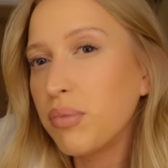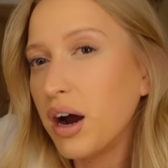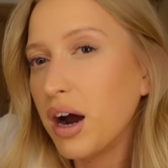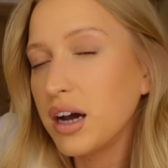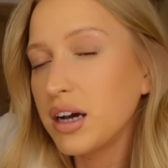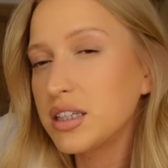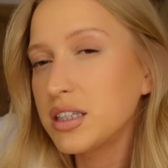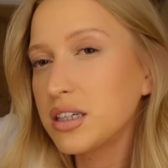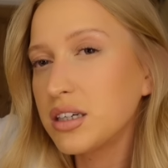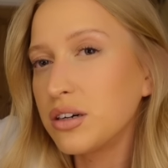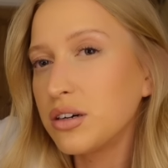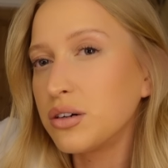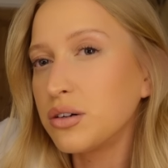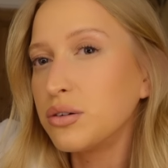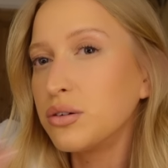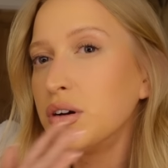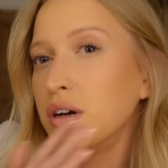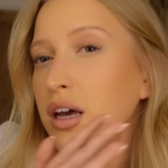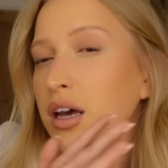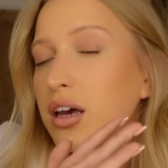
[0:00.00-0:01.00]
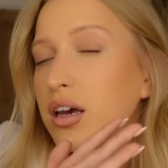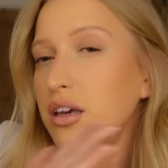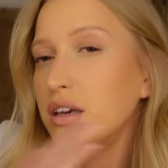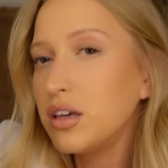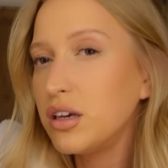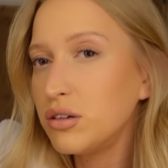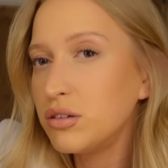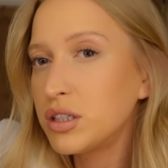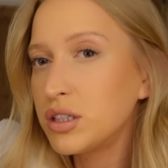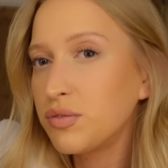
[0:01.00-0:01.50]
practical,
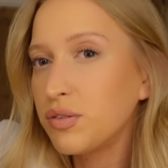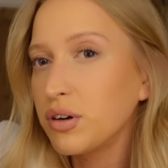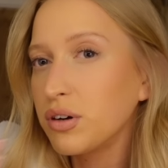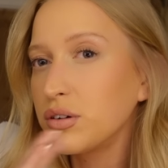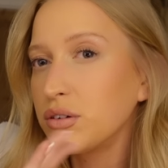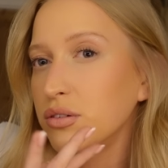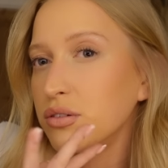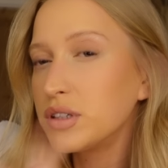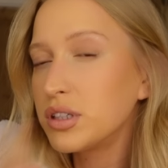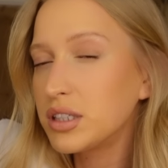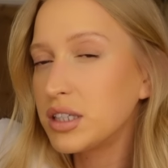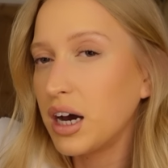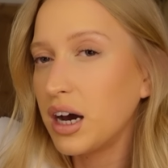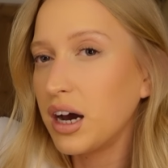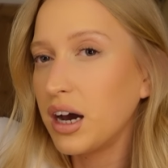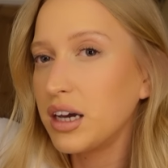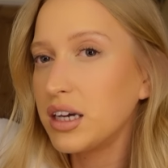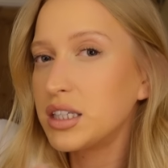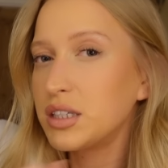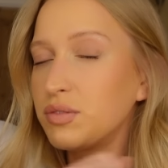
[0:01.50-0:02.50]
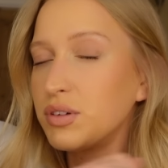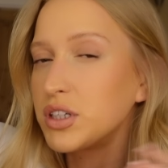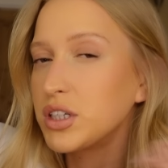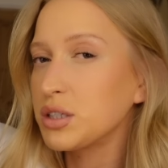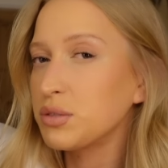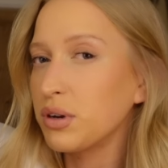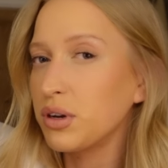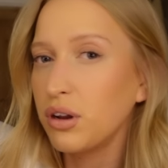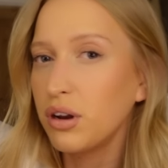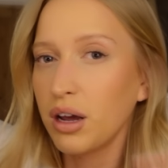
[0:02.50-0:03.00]
useful size for
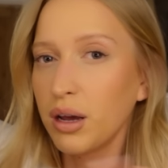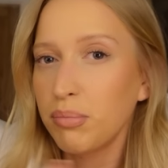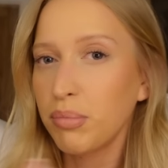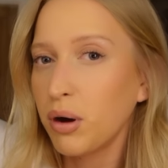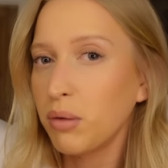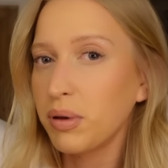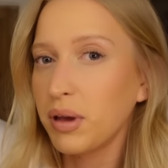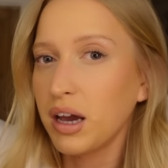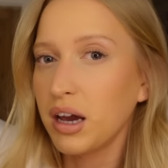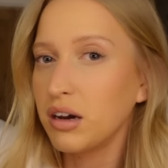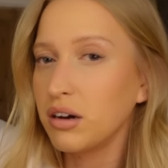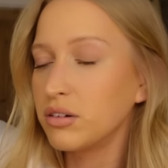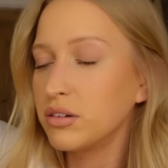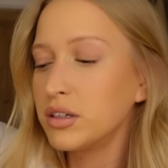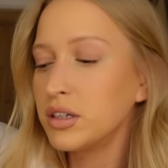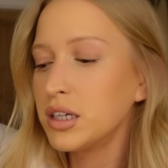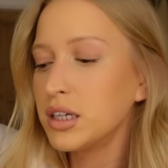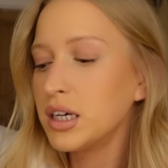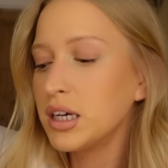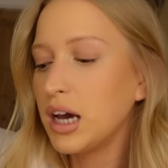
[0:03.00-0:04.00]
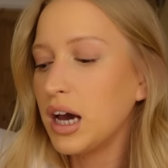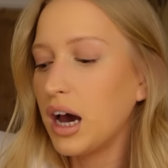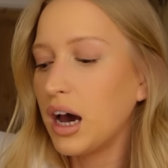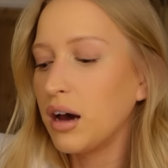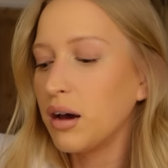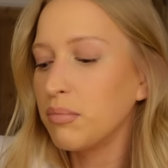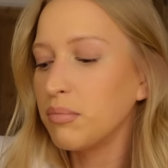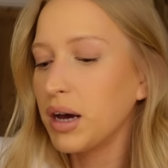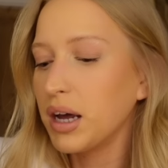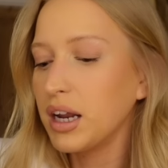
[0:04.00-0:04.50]
just when you're like popping out,
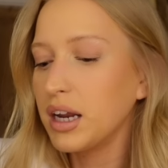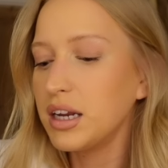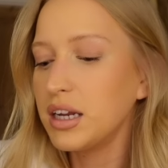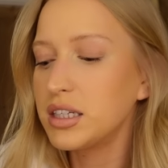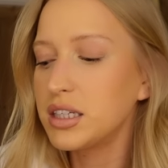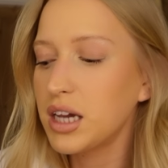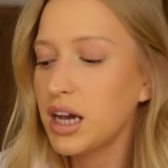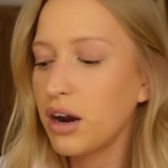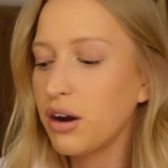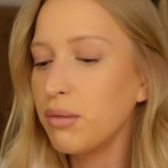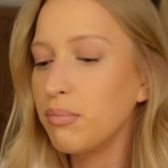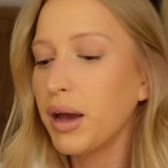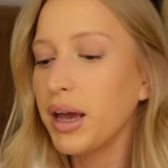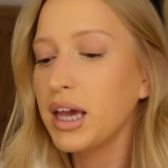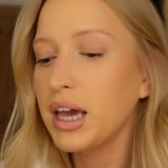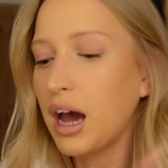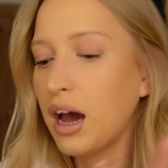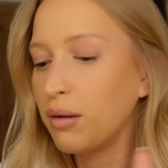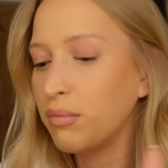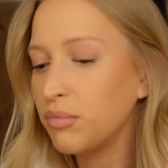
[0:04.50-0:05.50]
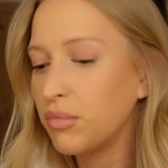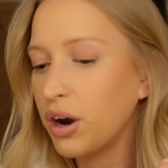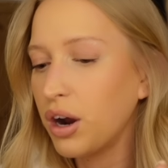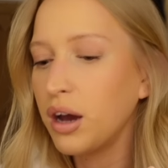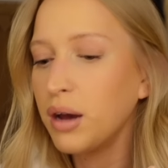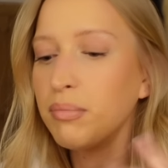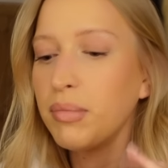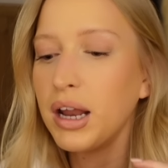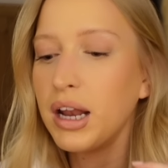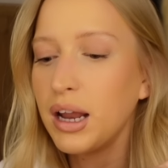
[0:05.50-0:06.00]
and I need to carry my
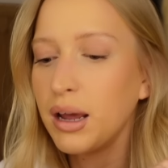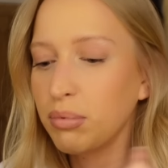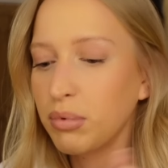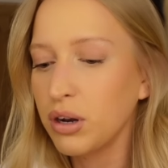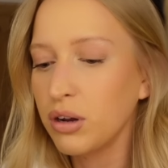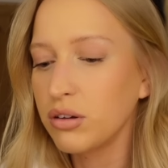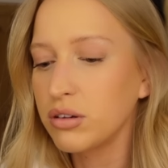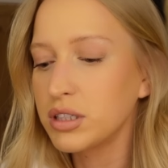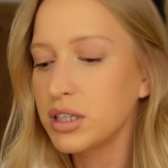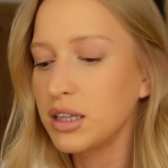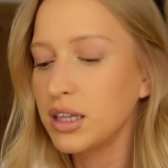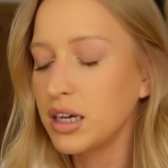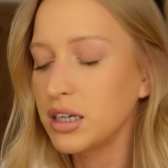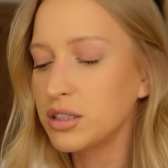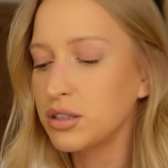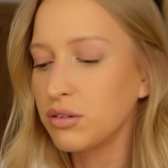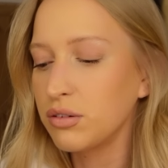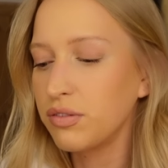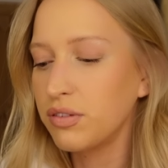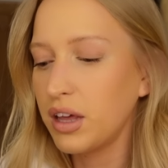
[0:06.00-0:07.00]
camera, my lip gloss and that sort of